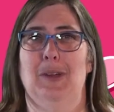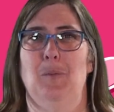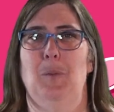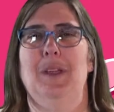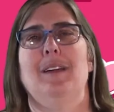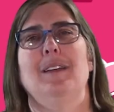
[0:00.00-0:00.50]

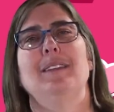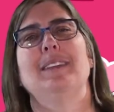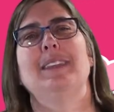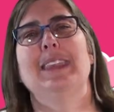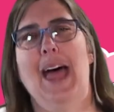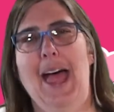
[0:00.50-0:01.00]
because
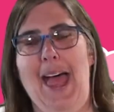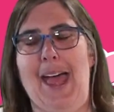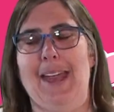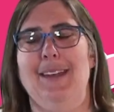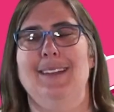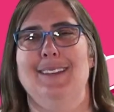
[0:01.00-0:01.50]

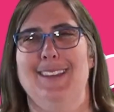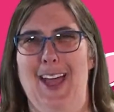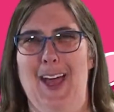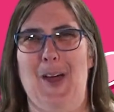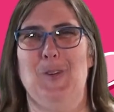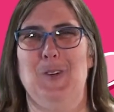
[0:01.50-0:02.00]
that is
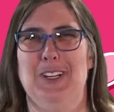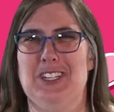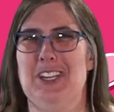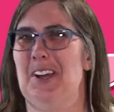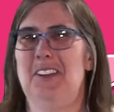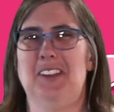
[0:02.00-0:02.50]
how we
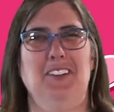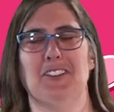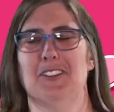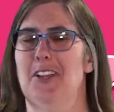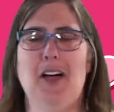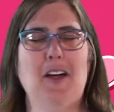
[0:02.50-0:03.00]
share the
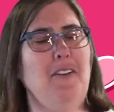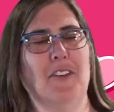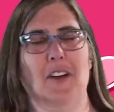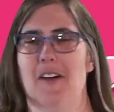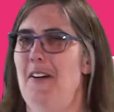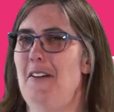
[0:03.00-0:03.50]
love
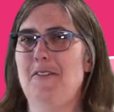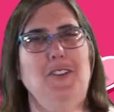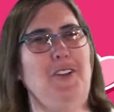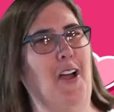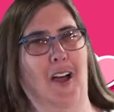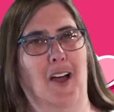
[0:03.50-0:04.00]
of
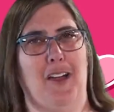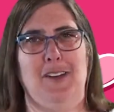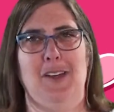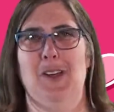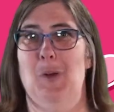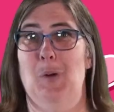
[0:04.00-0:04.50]
God
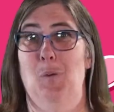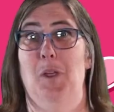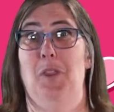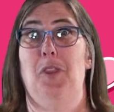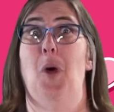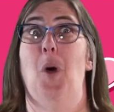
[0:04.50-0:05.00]

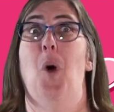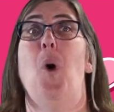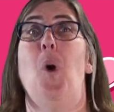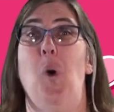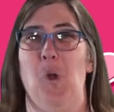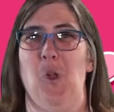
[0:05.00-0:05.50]
with the
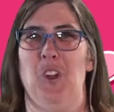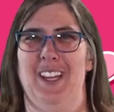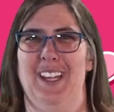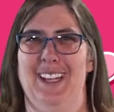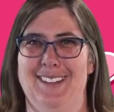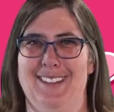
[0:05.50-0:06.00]
whole
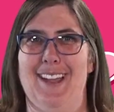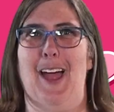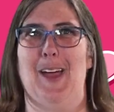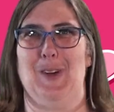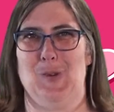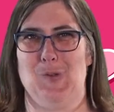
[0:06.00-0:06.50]

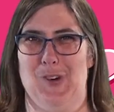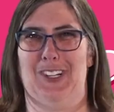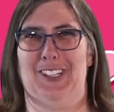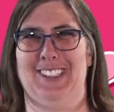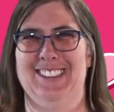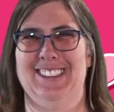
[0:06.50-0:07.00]
entire
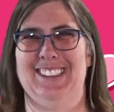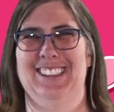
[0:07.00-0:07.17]
world.